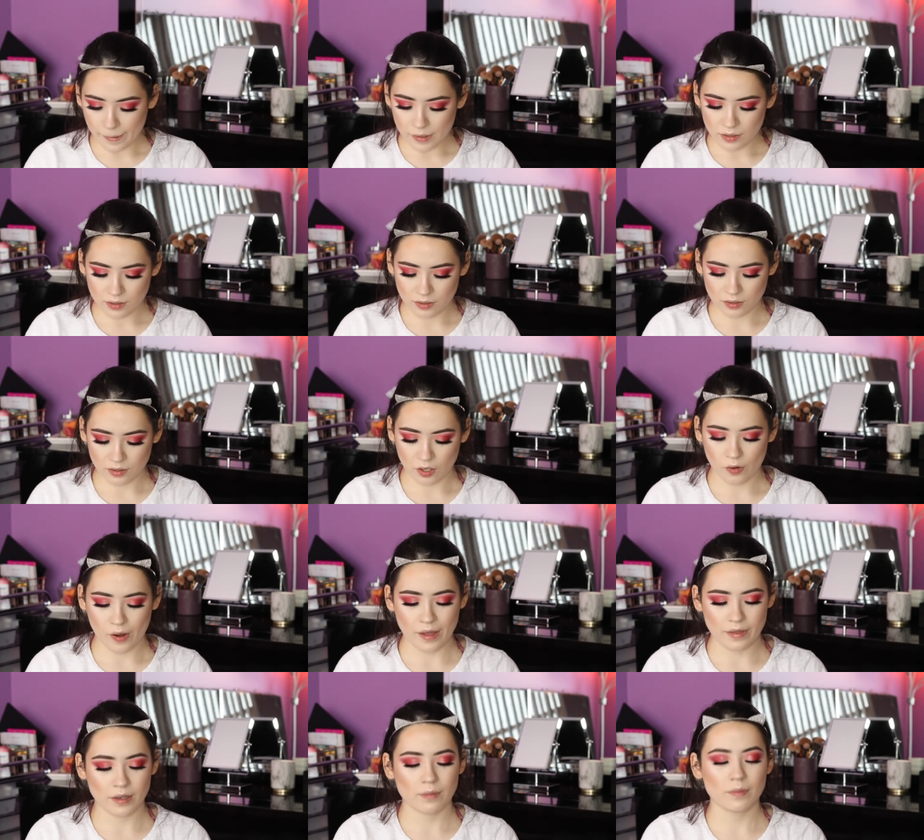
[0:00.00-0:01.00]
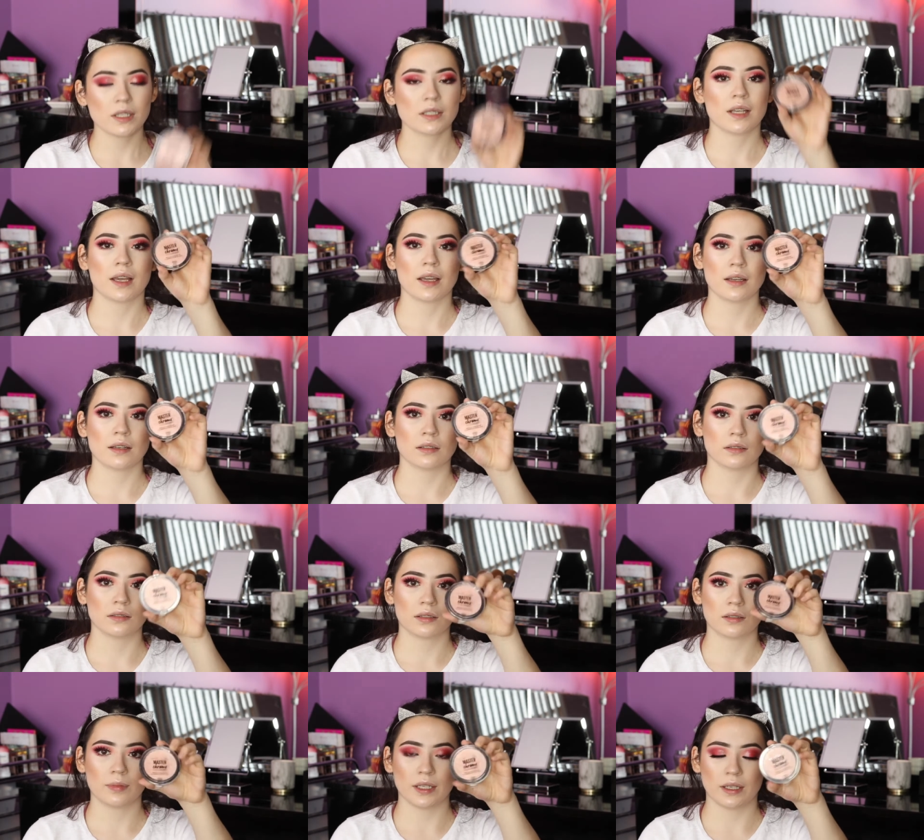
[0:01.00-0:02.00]
So I think I'm going to take a
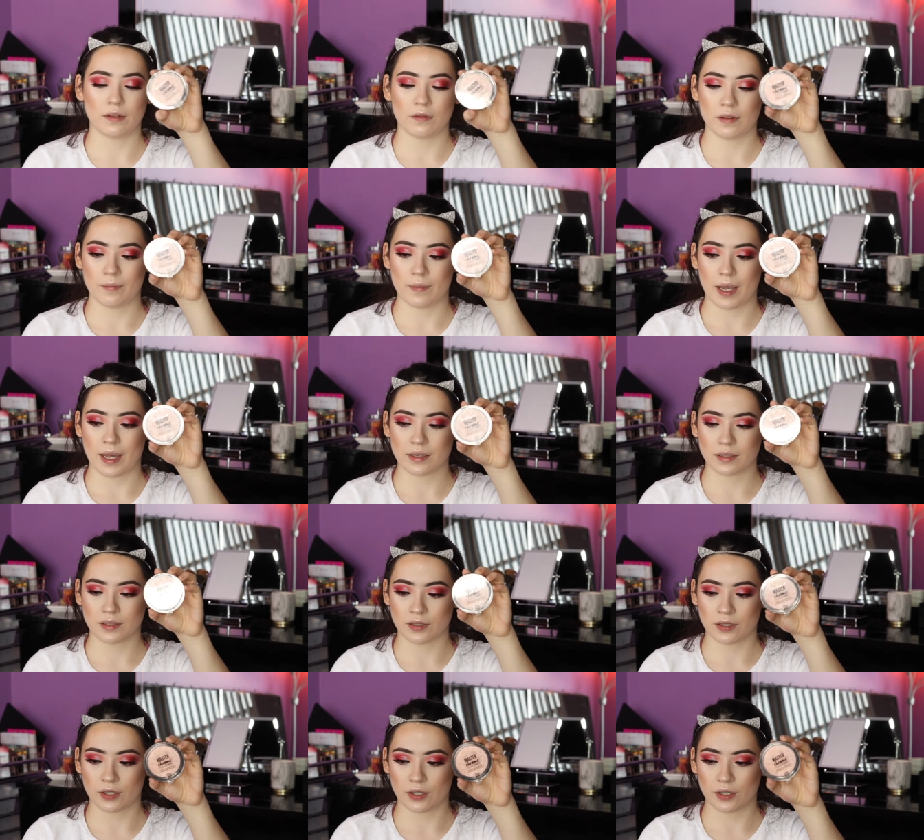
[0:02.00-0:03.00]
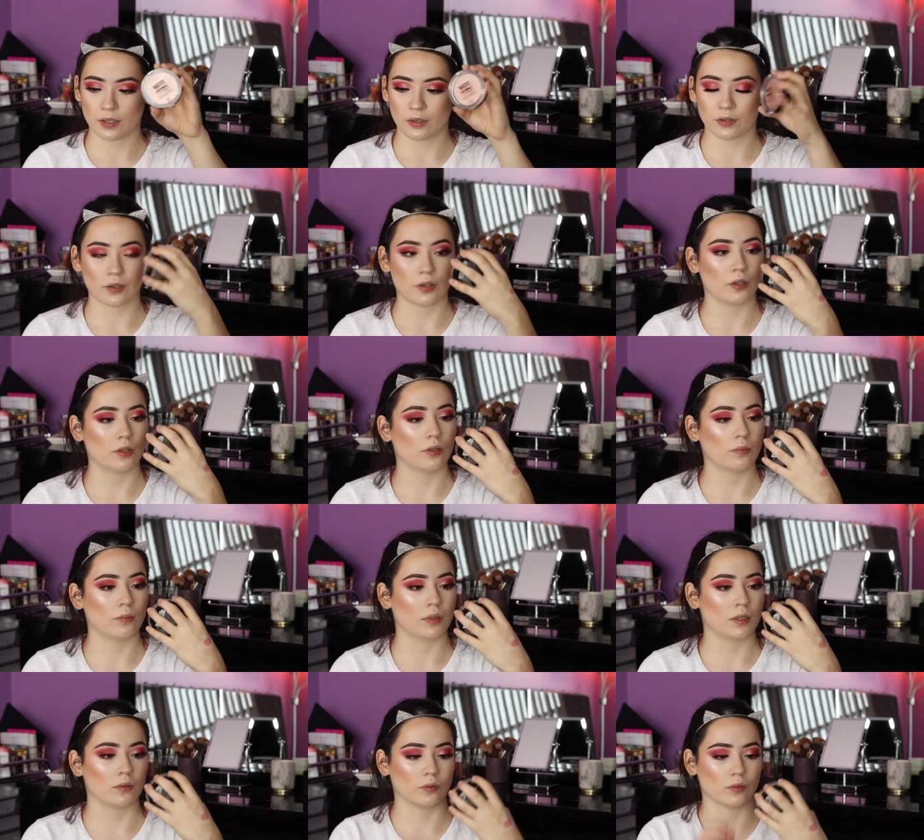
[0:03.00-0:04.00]
little bit of the Master Chrome
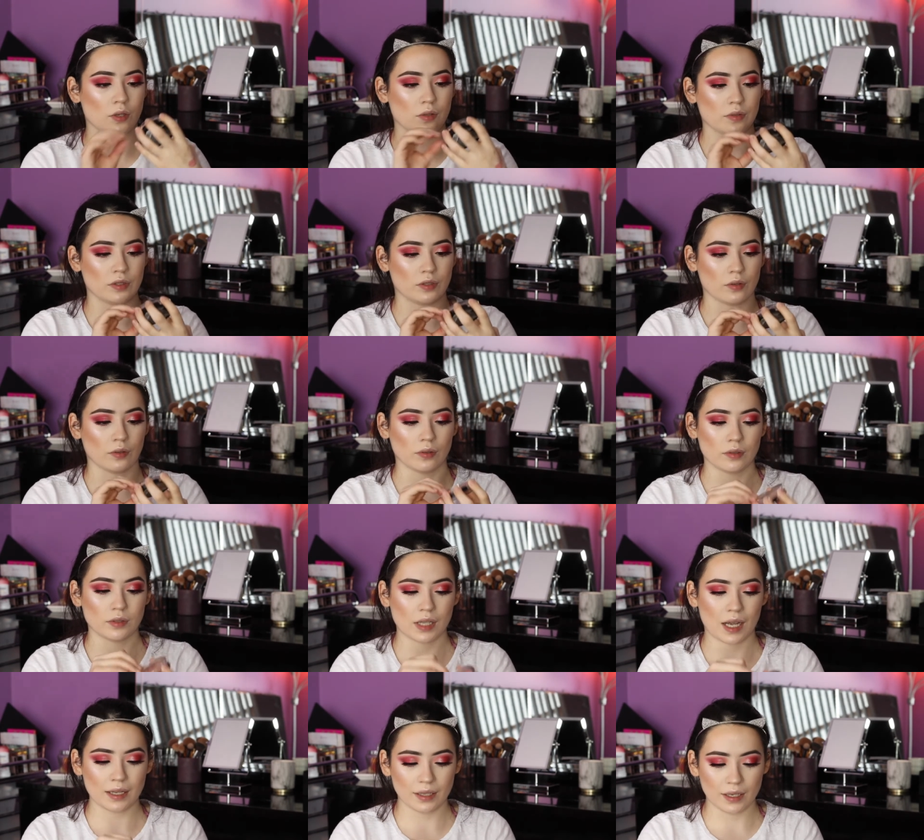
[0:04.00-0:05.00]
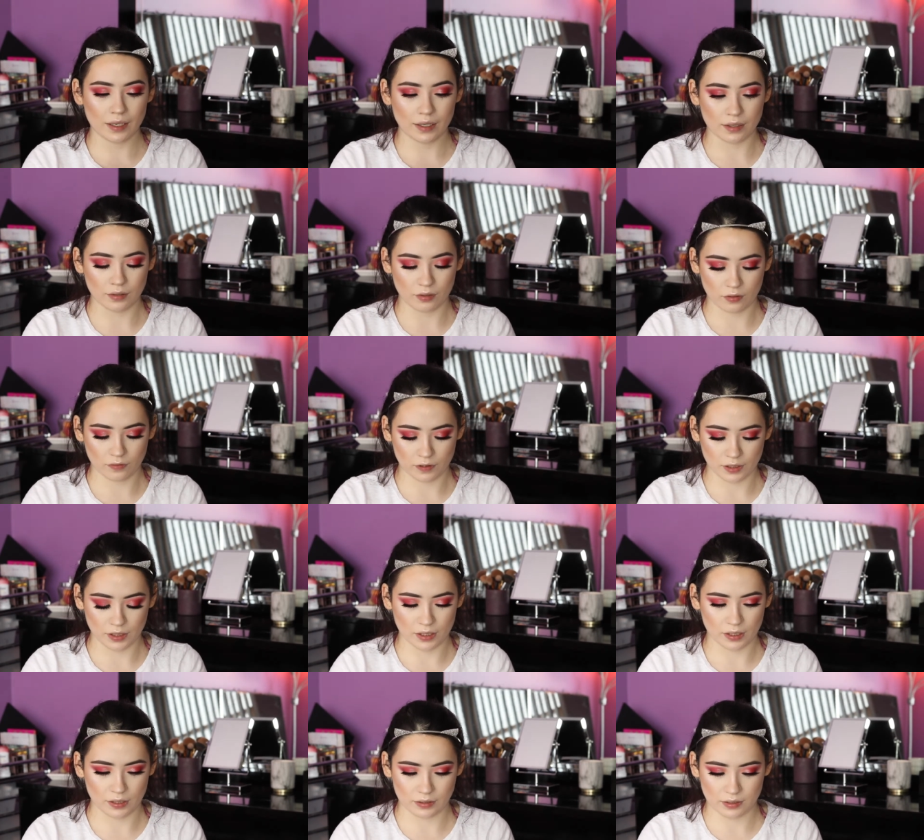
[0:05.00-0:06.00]
Rose Gold highlight and
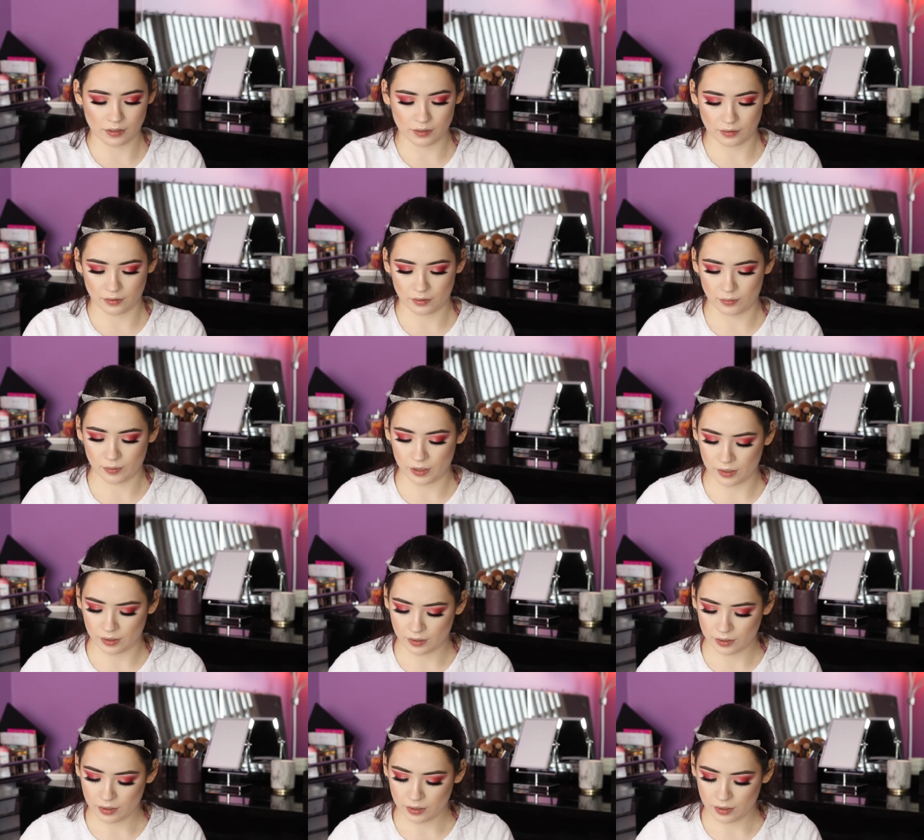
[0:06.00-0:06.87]
hopefully it's a little bit